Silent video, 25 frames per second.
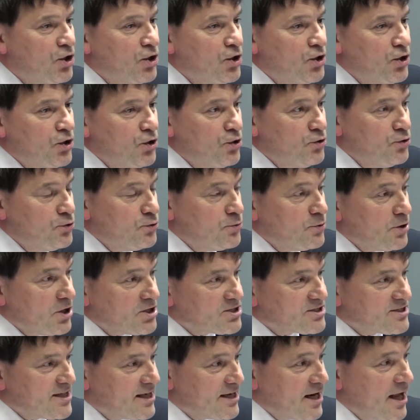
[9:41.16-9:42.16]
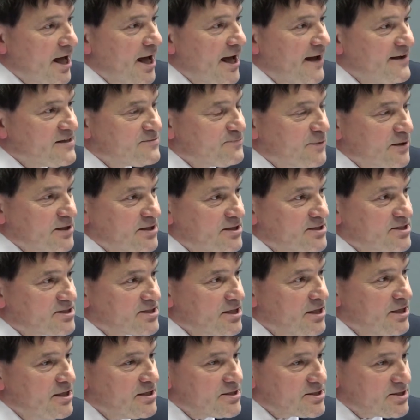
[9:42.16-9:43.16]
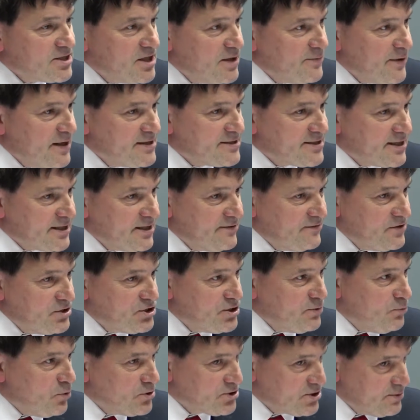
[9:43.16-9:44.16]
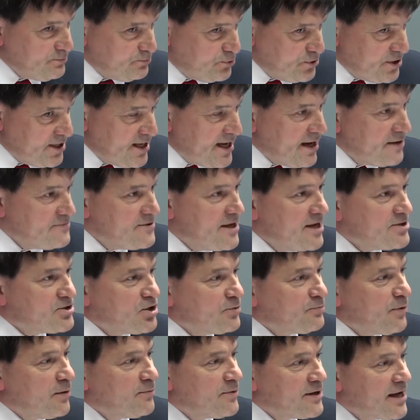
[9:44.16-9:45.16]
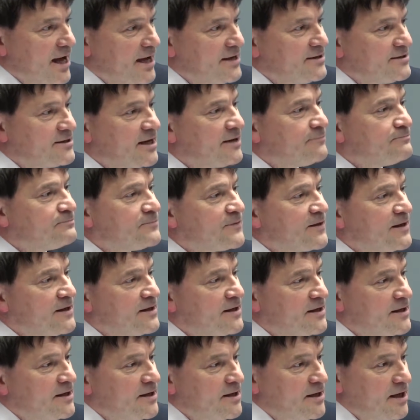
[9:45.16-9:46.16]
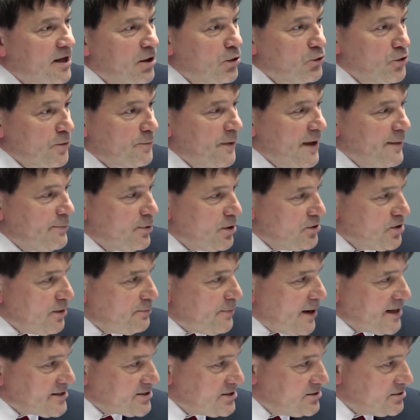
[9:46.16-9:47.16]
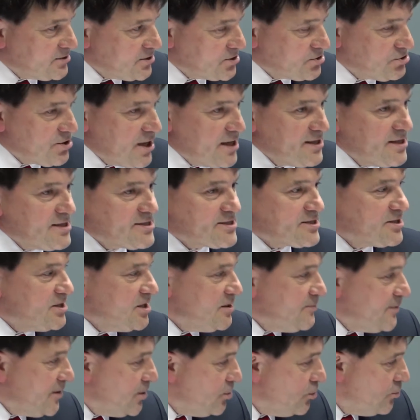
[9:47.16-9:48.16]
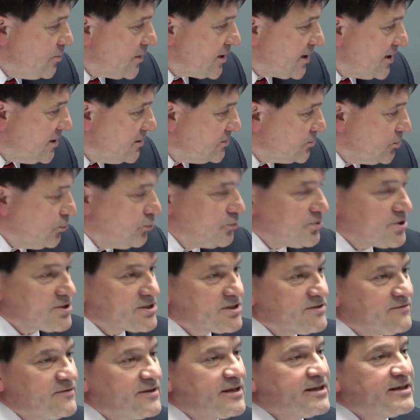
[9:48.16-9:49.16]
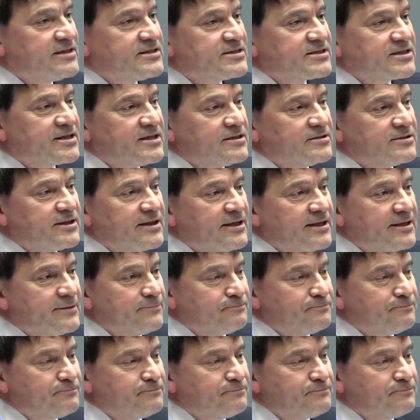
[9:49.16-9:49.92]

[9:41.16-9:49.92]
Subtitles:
who lost their lives because Serbian television wasn't putting out NATO propaganda, or the people on the passenger train in Serbia who were killed, all the civilians killed here.